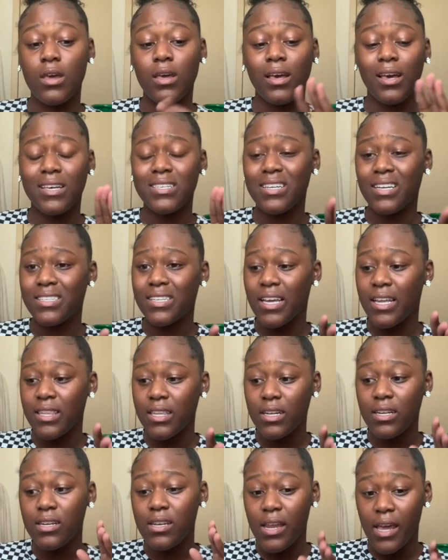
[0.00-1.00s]
Because at the end of
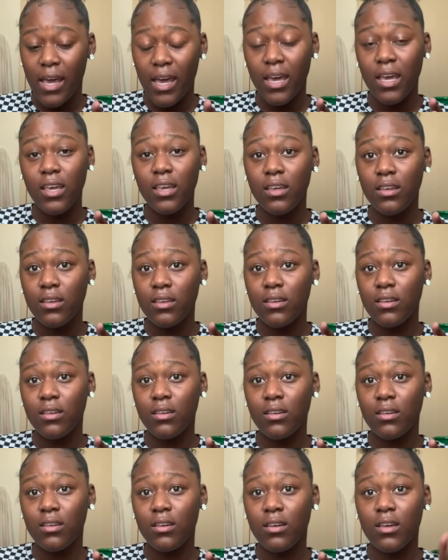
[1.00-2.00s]
the day,
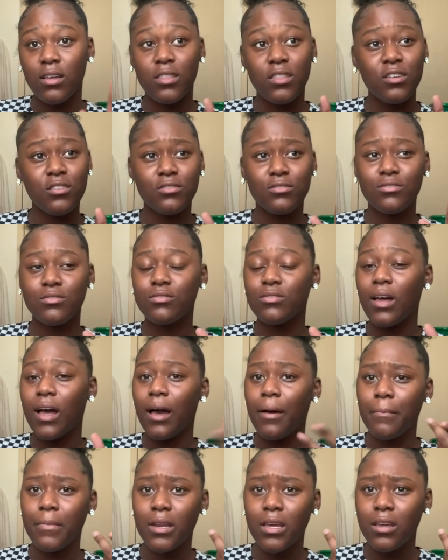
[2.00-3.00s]
there's how
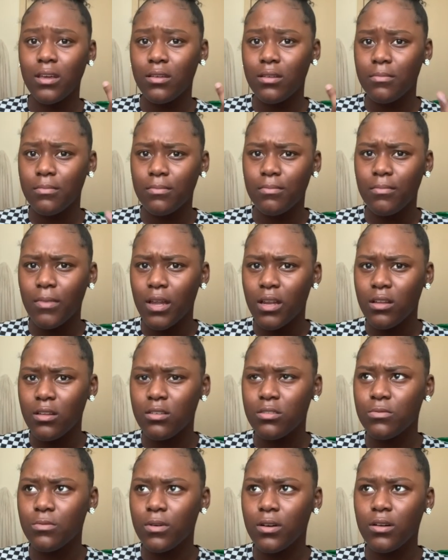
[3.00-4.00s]
many men in
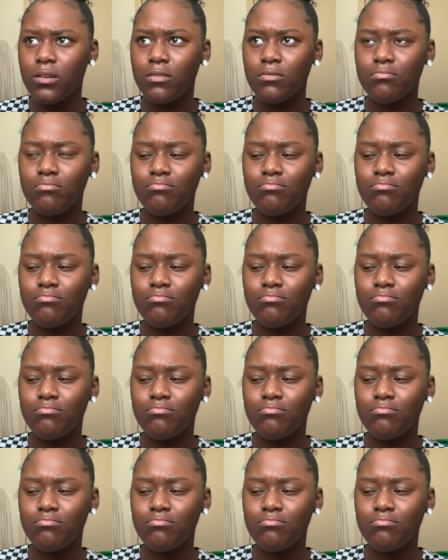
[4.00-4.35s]
this world?